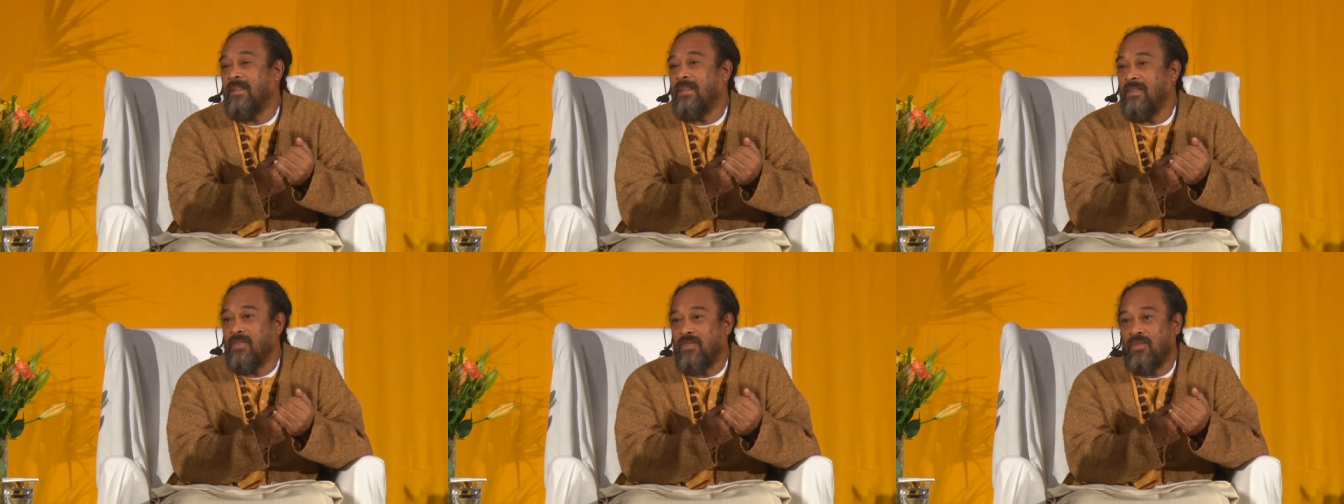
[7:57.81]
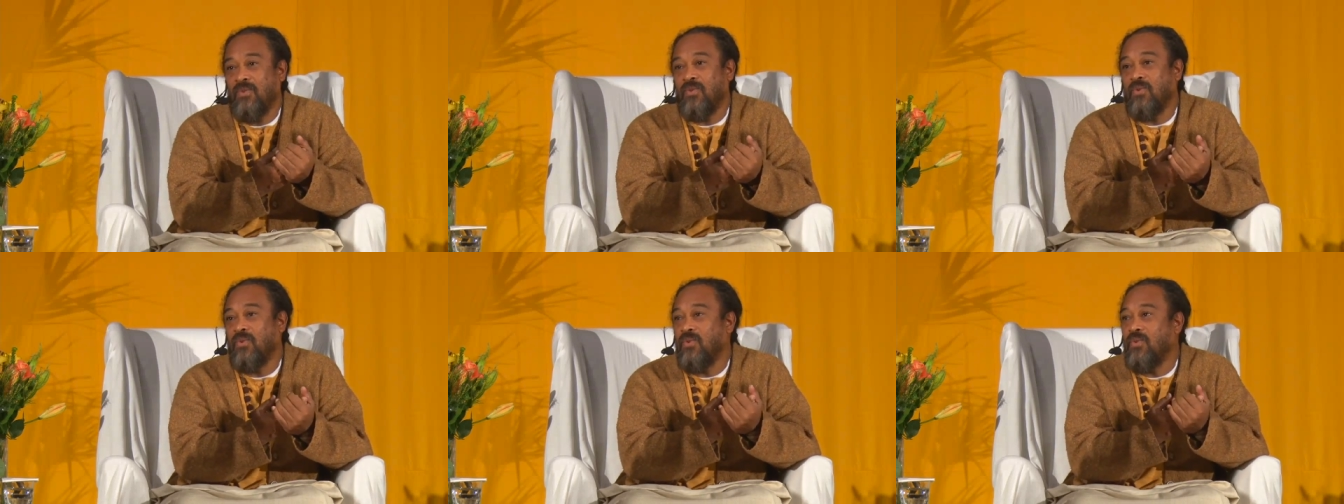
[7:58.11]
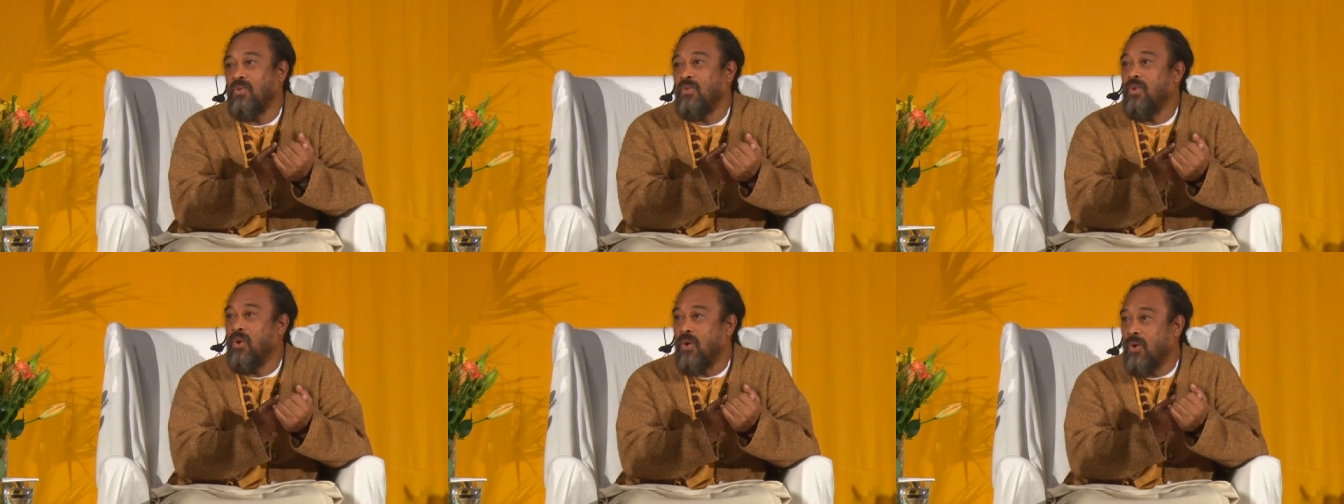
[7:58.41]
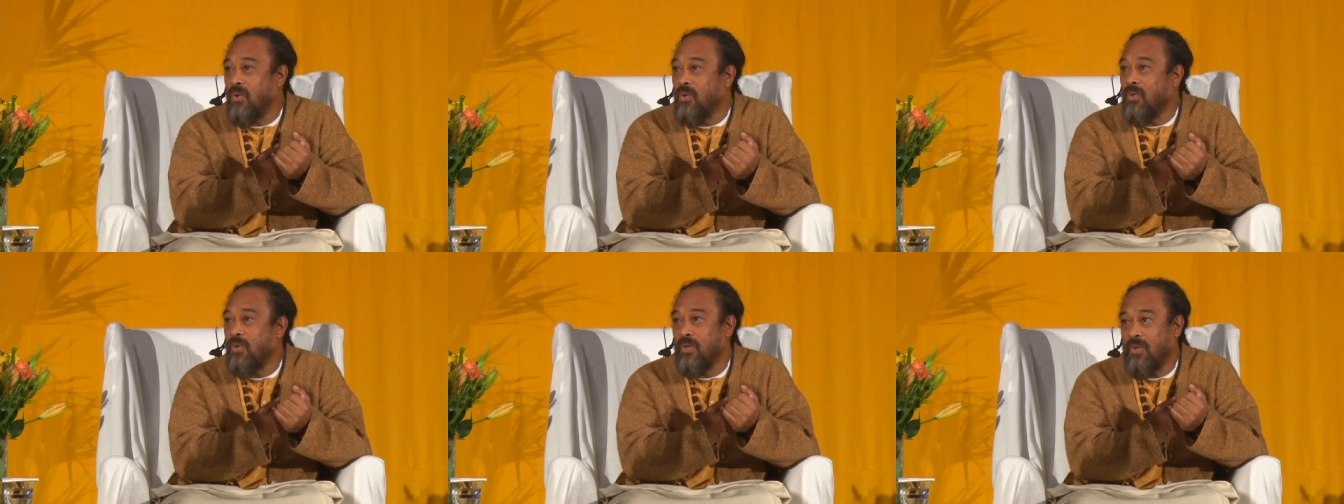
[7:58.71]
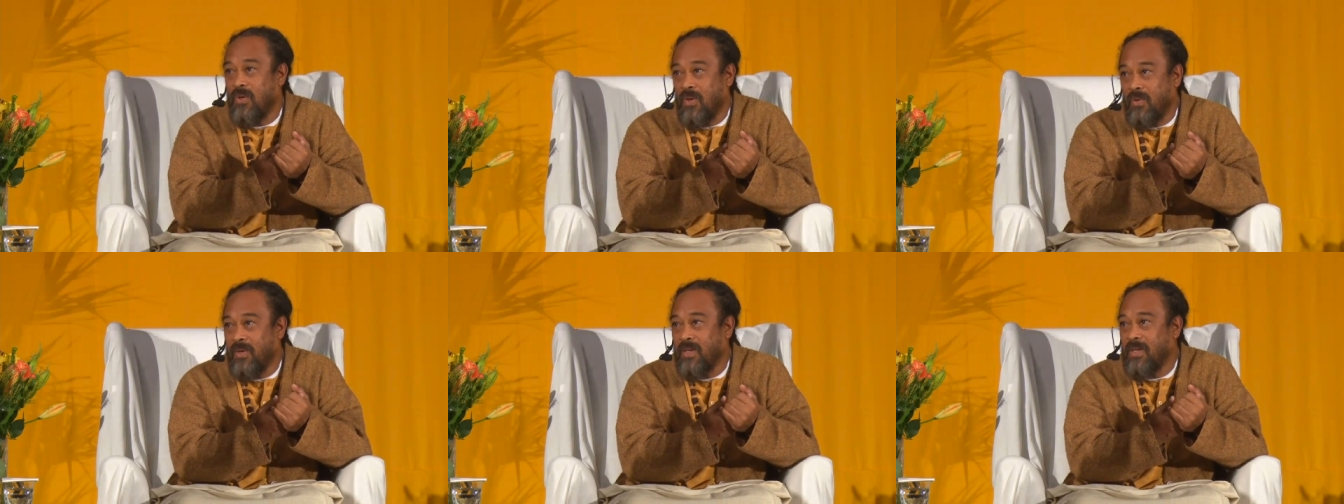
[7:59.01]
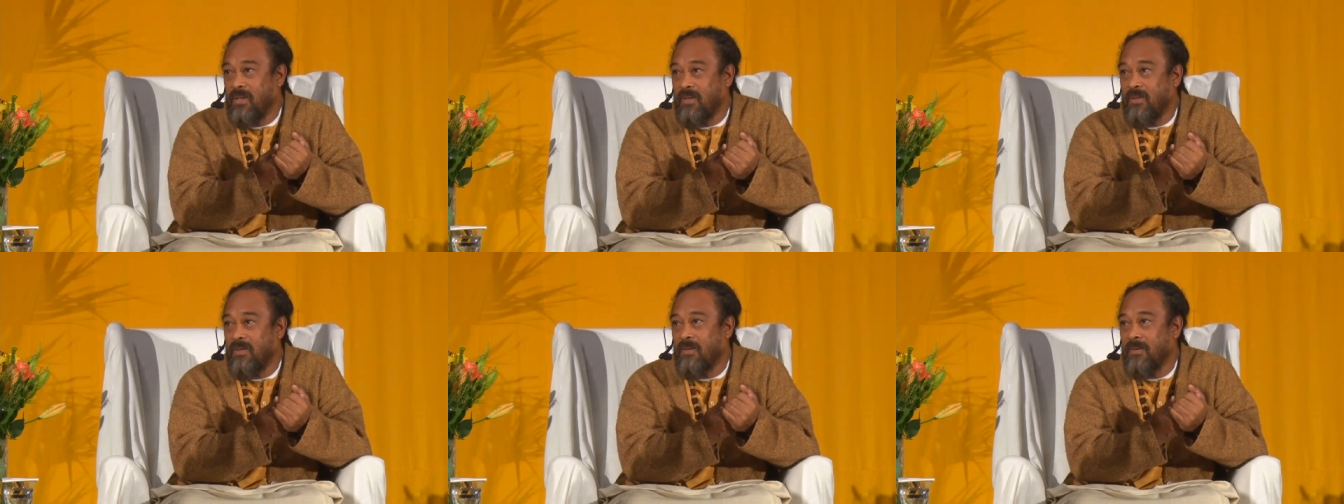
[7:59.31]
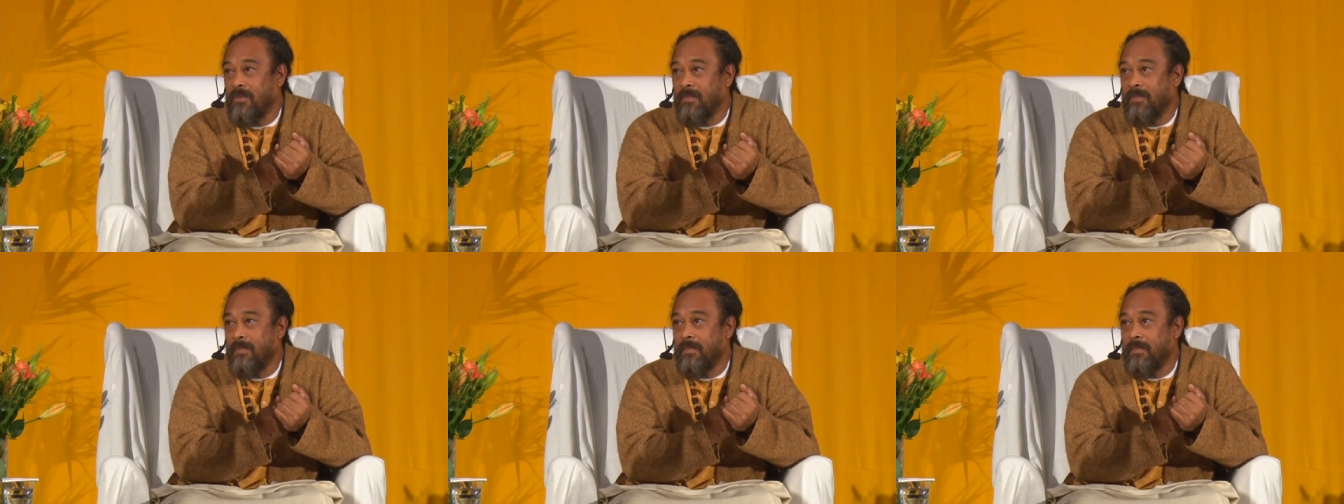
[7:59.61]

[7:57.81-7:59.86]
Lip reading: This you know. You know it, no?